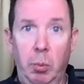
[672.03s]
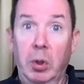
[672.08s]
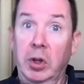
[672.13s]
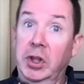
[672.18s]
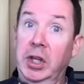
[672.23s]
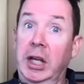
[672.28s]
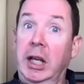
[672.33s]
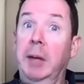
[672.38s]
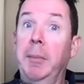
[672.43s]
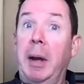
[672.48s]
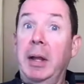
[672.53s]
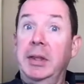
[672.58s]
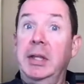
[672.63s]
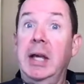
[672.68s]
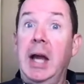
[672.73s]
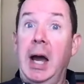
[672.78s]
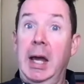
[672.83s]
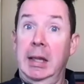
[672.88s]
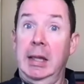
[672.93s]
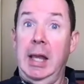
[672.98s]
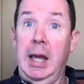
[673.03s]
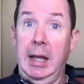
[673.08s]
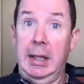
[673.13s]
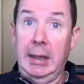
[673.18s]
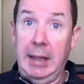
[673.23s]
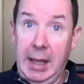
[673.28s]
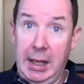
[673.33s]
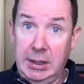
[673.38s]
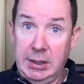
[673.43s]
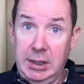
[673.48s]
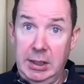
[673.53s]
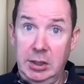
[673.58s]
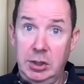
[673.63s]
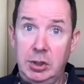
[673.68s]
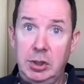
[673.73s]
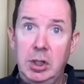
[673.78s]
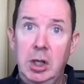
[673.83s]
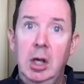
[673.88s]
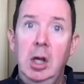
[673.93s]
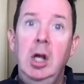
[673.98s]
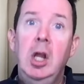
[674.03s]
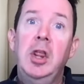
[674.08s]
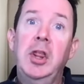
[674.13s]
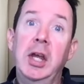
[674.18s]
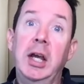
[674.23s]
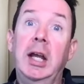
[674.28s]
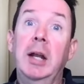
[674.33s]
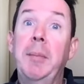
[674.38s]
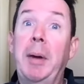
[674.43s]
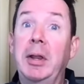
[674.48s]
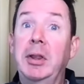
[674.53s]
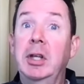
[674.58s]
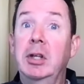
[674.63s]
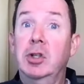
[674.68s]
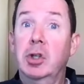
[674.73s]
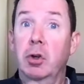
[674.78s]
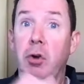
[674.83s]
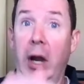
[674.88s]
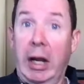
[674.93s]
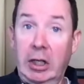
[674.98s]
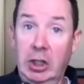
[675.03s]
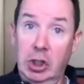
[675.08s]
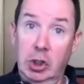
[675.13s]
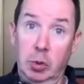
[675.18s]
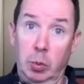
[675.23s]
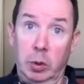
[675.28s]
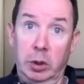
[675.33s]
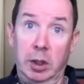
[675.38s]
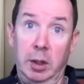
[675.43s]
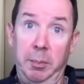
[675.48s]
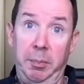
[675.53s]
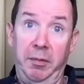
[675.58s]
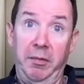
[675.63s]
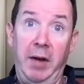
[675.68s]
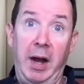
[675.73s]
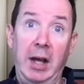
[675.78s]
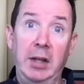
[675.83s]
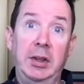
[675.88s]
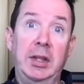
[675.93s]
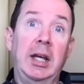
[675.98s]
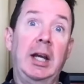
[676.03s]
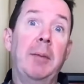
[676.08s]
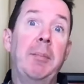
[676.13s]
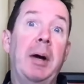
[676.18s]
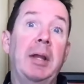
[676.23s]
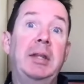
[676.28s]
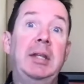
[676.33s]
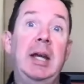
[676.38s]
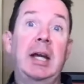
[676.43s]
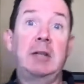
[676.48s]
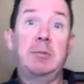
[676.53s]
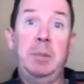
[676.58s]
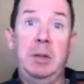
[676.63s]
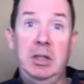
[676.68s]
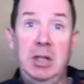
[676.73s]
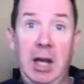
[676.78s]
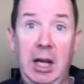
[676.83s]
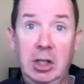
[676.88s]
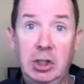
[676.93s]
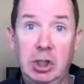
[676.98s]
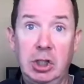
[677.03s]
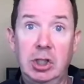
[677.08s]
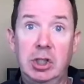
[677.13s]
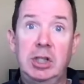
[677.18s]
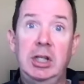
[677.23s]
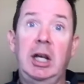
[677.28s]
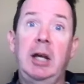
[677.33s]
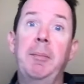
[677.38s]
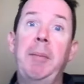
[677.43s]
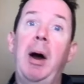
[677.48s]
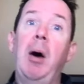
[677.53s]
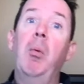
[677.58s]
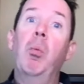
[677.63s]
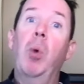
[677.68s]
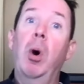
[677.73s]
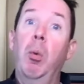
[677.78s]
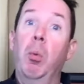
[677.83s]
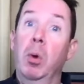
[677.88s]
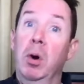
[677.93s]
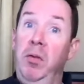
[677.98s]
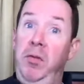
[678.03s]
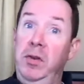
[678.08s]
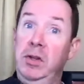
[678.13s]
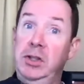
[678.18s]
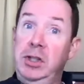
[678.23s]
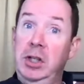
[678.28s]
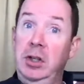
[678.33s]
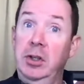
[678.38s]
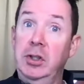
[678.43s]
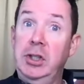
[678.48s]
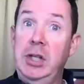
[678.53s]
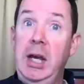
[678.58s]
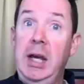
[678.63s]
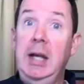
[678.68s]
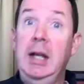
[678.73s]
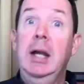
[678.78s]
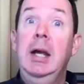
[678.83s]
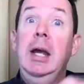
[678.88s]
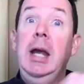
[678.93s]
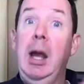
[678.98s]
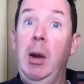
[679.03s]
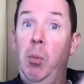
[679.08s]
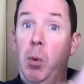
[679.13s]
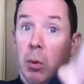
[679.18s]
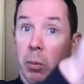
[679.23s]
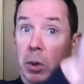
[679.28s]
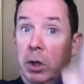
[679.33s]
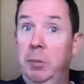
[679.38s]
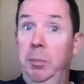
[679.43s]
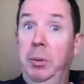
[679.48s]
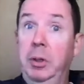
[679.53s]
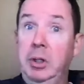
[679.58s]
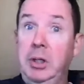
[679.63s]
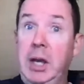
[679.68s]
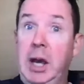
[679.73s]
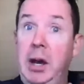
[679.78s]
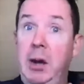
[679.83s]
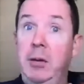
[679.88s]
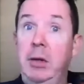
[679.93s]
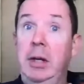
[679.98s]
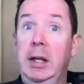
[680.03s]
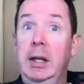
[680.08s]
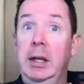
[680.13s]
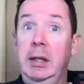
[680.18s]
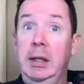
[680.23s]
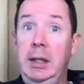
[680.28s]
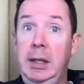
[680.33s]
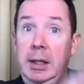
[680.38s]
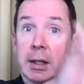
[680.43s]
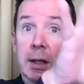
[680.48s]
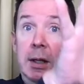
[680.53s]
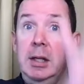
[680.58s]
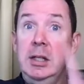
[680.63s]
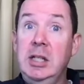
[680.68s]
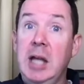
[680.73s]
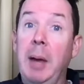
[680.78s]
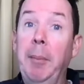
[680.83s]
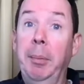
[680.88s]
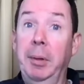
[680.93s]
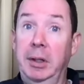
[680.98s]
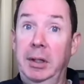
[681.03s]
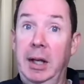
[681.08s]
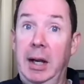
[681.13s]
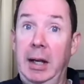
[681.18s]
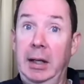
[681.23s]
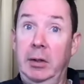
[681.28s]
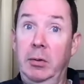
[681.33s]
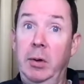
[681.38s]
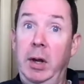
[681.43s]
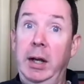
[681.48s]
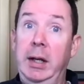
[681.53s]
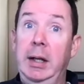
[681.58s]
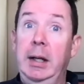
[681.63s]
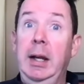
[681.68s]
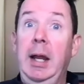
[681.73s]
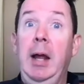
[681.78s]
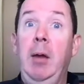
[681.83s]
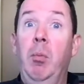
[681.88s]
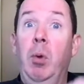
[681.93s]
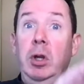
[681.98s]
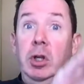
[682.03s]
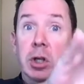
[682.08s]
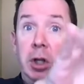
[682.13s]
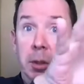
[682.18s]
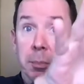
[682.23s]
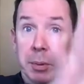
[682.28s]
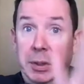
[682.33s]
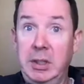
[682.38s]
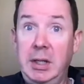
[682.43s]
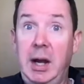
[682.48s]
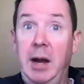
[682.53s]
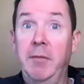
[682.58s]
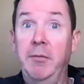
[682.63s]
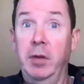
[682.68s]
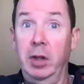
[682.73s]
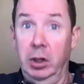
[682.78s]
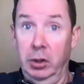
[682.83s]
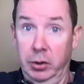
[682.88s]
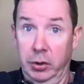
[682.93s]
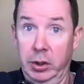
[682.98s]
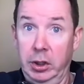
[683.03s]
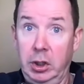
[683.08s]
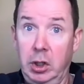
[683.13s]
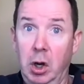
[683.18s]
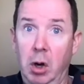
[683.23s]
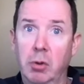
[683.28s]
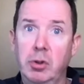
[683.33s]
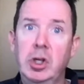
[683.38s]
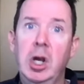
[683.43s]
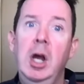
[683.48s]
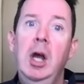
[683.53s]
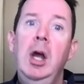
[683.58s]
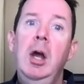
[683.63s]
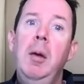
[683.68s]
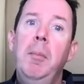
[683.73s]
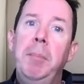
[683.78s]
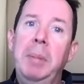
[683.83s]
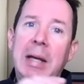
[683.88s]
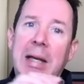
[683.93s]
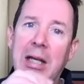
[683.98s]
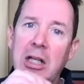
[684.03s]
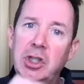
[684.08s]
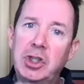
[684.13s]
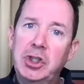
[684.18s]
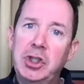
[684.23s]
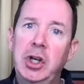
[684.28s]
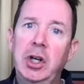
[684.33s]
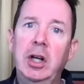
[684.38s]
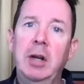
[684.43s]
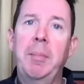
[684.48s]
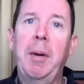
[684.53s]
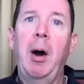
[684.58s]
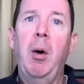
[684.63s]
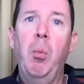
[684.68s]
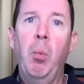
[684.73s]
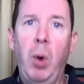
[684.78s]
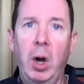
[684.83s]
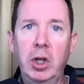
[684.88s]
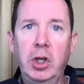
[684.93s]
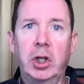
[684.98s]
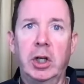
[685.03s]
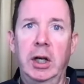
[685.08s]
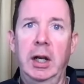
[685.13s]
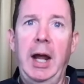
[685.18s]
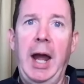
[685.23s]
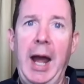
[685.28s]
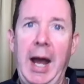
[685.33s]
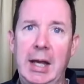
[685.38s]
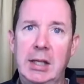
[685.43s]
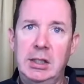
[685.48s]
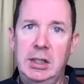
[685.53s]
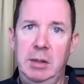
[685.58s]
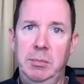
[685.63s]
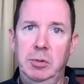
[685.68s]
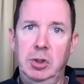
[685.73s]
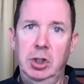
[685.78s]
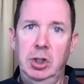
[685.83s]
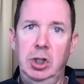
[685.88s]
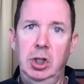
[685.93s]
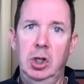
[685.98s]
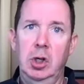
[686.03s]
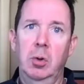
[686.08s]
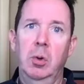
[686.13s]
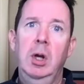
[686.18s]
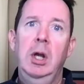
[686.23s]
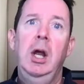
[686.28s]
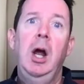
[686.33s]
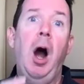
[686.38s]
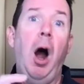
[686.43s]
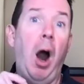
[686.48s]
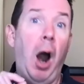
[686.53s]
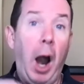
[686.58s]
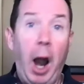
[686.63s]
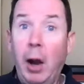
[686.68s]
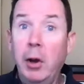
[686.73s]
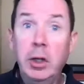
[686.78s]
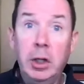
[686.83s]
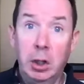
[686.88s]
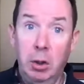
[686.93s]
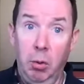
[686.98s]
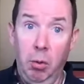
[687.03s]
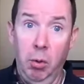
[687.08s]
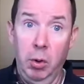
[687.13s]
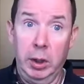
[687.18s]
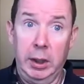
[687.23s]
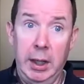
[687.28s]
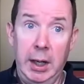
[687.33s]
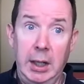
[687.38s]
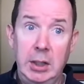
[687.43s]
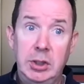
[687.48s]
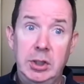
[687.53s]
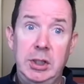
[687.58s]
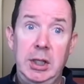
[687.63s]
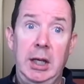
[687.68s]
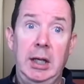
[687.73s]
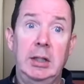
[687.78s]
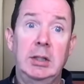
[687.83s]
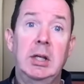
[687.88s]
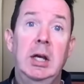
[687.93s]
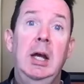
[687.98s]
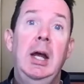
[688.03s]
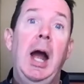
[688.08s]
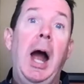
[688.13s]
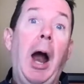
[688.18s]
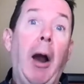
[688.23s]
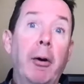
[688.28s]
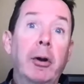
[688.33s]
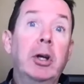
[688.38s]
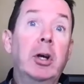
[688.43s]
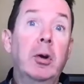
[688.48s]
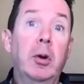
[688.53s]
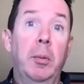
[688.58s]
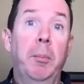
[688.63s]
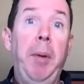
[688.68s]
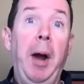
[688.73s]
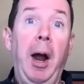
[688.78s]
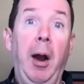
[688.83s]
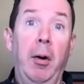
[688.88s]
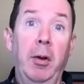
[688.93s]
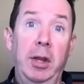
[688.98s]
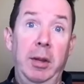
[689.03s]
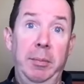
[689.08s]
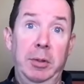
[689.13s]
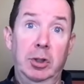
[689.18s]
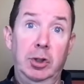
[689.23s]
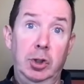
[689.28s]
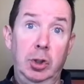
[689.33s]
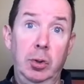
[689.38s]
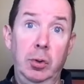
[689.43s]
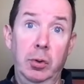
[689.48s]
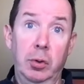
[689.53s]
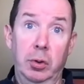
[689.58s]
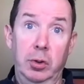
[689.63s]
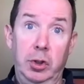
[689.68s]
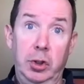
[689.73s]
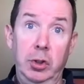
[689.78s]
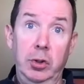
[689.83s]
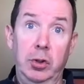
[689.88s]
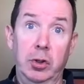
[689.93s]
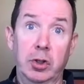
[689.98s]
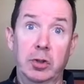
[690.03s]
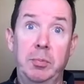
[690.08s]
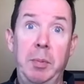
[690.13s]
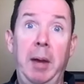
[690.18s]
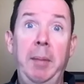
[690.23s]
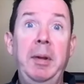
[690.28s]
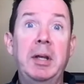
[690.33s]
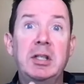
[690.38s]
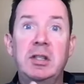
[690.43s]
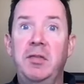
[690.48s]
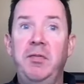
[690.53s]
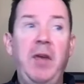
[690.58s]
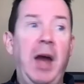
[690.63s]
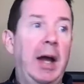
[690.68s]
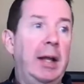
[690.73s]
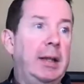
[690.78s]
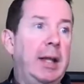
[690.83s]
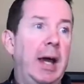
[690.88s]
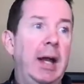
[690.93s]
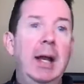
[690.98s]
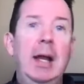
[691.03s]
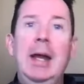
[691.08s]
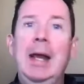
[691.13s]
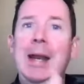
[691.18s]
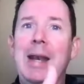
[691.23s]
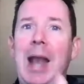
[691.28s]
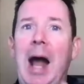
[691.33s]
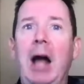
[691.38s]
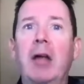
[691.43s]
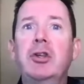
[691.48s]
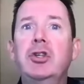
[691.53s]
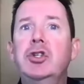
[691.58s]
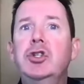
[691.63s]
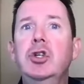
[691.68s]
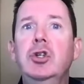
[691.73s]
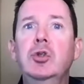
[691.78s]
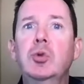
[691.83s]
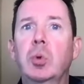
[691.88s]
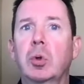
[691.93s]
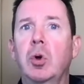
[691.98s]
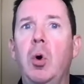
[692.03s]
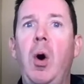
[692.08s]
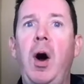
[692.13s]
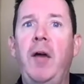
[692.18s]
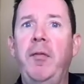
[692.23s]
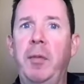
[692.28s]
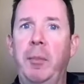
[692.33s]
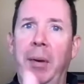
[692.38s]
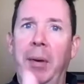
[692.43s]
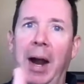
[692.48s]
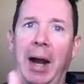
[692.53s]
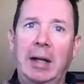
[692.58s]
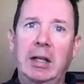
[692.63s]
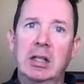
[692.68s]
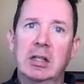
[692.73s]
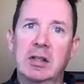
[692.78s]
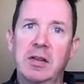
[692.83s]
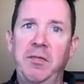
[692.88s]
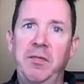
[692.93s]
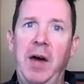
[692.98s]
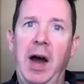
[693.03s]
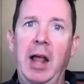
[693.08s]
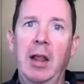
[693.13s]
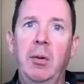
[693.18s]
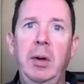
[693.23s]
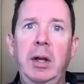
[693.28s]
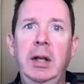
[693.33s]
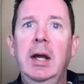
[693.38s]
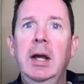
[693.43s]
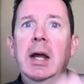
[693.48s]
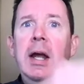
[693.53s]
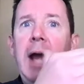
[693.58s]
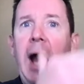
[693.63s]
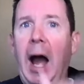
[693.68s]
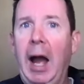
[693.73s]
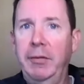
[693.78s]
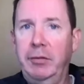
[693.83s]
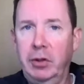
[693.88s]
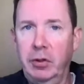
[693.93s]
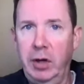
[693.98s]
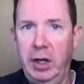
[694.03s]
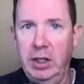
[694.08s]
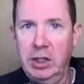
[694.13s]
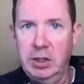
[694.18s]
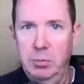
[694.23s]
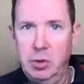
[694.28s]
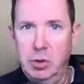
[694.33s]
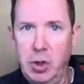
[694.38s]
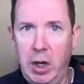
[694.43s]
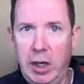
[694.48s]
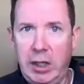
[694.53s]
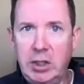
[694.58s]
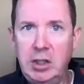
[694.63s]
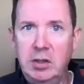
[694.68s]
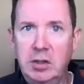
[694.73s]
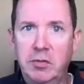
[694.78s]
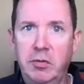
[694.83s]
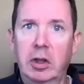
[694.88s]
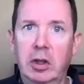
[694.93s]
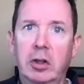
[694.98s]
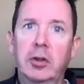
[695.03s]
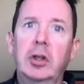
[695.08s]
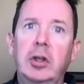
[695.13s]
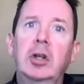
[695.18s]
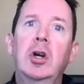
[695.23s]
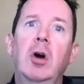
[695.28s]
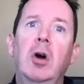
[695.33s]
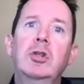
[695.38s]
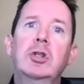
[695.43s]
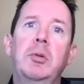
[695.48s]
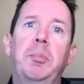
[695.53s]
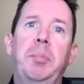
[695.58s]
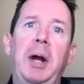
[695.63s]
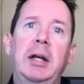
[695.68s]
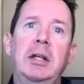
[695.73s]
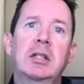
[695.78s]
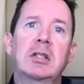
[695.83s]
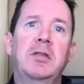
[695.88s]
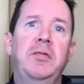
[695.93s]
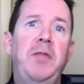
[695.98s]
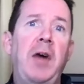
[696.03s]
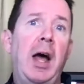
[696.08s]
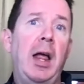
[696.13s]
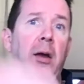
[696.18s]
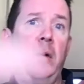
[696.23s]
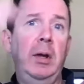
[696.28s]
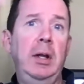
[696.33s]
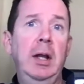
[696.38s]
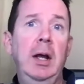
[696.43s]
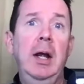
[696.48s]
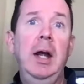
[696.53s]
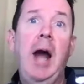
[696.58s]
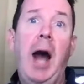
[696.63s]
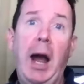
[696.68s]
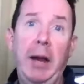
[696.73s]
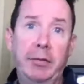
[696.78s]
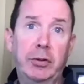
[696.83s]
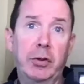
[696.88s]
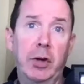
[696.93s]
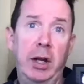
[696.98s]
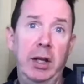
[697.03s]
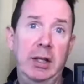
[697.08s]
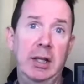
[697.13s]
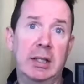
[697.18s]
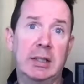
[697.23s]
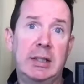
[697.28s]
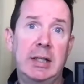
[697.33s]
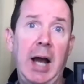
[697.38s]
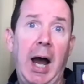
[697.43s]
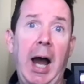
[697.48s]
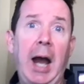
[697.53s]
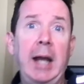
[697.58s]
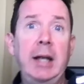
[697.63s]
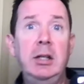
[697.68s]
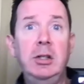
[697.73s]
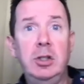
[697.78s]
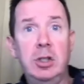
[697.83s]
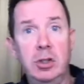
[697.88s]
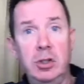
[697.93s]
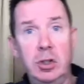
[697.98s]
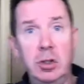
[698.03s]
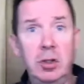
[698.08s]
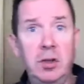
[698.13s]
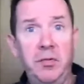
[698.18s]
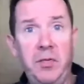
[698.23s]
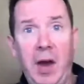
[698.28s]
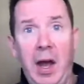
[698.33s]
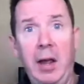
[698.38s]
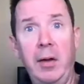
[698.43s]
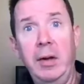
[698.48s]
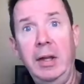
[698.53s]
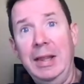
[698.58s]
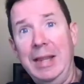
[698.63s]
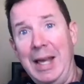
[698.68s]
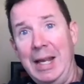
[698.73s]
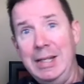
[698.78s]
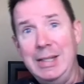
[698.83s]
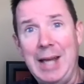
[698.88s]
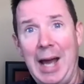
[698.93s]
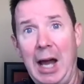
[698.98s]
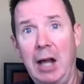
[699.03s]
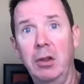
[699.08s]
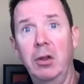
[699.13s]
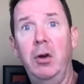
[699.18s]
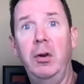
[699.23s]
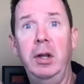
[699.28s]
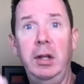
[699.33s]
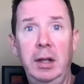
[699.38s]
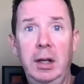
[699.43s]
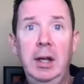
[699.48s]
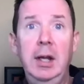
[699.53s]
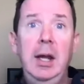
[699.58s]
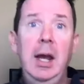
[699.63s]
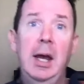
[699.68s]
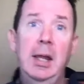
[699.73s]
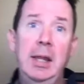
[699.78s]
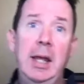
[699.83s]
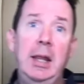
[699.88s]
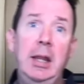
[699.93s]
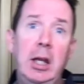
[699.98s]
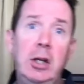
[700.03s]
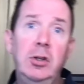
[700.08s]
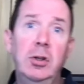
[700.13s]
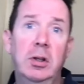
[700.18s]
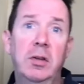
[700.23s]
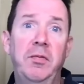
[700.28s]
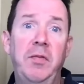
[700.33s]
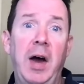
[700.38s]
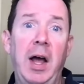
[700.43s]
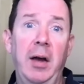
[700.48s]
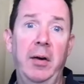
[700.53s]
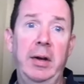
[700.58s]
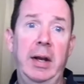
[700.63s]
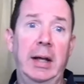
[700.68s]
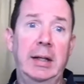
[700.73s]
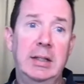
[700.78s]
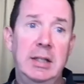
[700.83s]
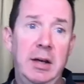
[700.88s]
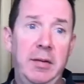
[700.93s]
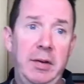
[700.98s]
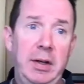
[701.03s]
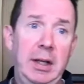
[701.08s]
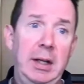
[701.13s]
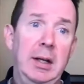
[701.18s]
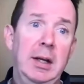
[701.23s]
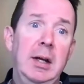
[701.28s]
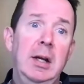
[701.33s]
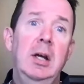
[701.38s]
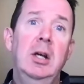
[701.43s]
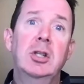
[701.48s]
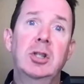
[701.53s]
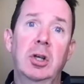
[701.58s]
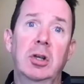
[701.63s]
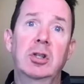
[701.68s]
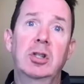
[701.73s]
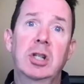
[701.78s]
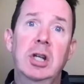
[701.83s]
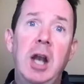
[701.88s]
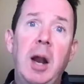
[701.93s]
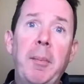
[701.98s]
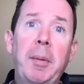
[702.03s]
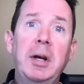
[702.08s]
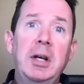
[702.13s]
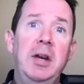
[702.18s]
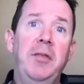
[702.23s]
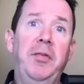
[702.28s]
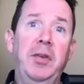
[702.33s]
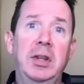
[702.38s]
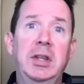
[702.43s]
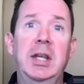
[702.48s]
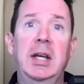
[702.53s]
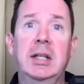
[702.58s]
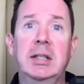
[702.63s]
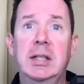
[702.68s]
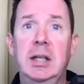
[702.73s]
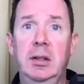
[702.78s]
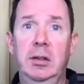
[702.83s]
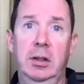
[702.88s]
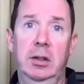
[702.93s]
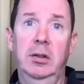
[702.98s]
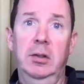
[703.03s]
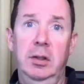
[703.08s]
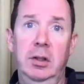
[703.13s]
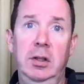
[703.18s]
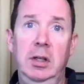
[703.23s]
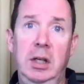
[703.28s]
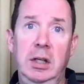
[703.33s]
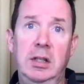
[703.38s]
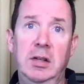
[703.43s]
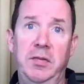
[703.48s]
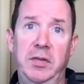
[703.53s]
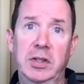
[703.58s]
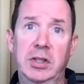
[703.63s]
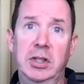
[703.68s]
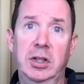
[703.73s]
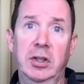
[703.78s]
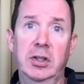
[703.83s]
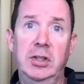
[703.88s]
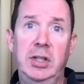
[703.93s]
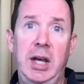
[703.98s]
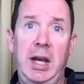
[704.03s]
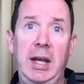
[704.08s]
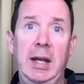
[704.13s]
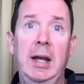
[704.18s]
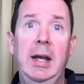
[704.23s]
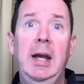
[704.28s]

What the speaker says: thinking about the online lessons, thinking about the directions we're going to provide, think about the expectations, think about what we'll facilitate and what we're going to put down in the template that I created and what you're going to put down for the learning coach. Be considering about what you're going to ask them to do. How are you going to organize things? How are you going to empower them as tutors? Maybe it's the fact that now the students will go off and practice the following. I've created some directions for the learning coach to practice the following. I've created this guide to do the following. They download it, and then they do the following activity. So there's a number of different things that they'll need to facilitate